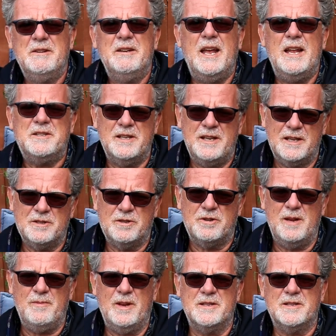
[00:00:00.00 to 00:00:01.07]
It's an
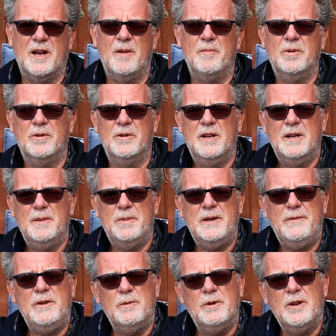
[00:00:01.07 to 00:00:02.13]
extreme example, but
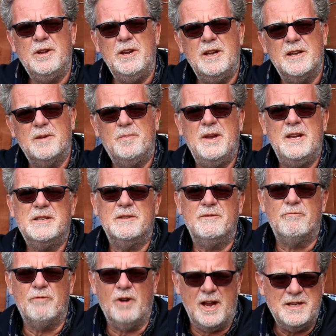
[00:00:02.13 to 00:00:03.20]
if you were looking at a piece
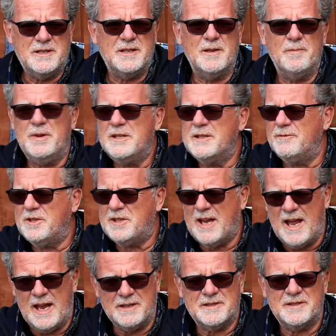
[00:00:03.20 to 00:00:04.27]
of writing, a piece of
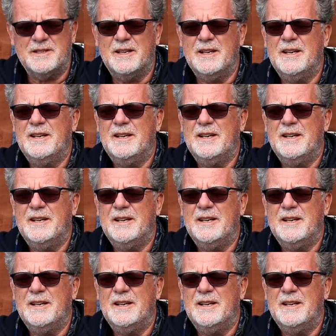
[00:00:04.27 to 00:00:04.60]
text,